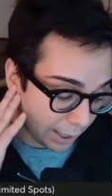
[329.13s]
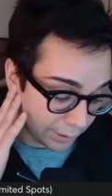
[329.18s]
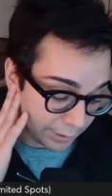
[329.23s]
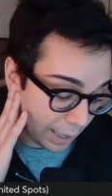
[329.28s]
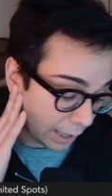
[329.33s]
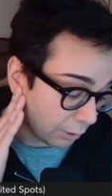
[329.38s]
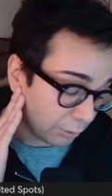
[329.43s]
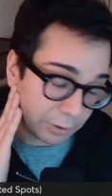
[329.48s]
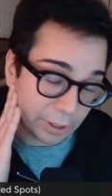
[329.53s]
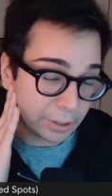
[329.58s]
And
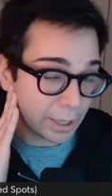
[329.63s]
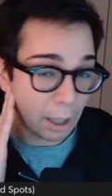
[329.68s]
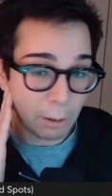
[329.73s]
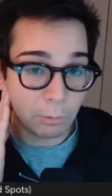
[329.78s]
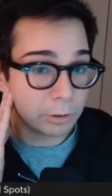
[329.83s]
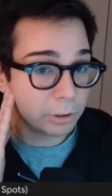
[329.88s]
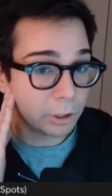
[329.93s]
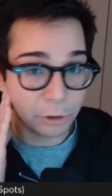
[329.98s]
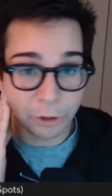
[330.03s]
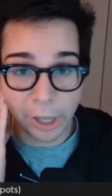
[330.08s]
I don't think that
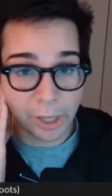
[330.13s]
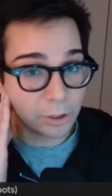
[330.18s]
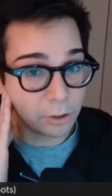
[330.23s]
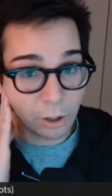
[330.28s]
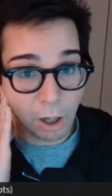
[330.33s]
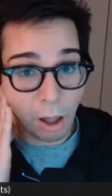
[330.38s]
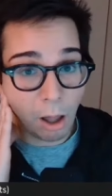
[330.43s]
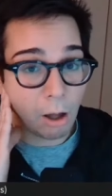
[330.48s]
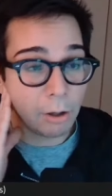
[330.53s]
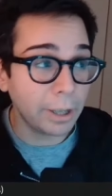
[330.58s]
was a change at
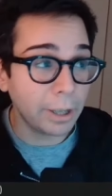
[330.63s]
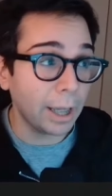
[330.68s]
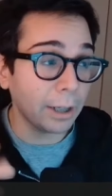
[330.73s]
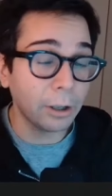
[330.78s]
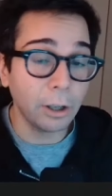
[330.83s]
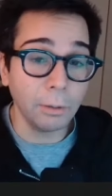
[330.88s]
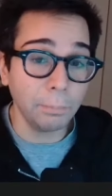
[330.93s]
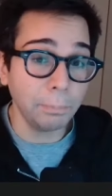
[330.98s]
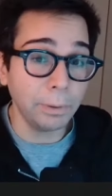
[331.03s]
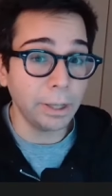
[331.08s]
all. And that
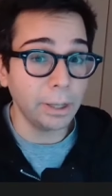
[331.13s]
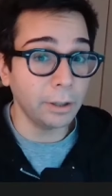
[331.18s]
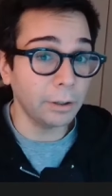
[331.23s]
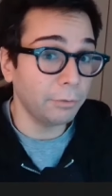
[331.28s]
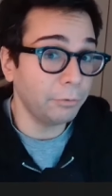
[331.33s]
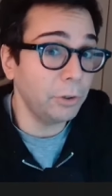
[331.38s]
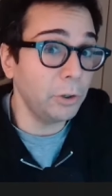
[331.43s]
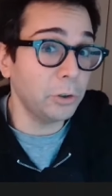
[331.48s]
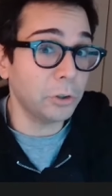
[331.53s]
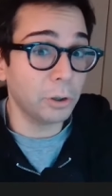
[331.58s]
could be in the
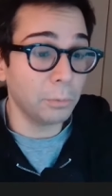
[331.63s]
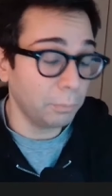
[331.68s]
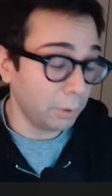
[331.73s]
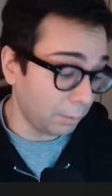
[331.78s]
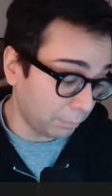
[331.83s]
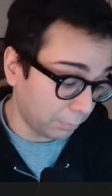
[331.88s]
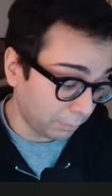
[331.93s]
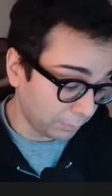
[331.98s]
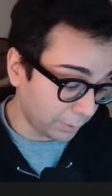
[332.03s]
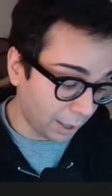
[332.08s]
future, blah,
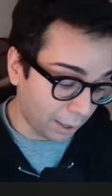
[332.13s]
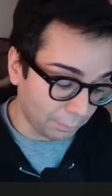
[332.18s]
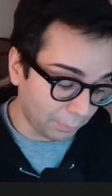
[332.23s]
blah, blah.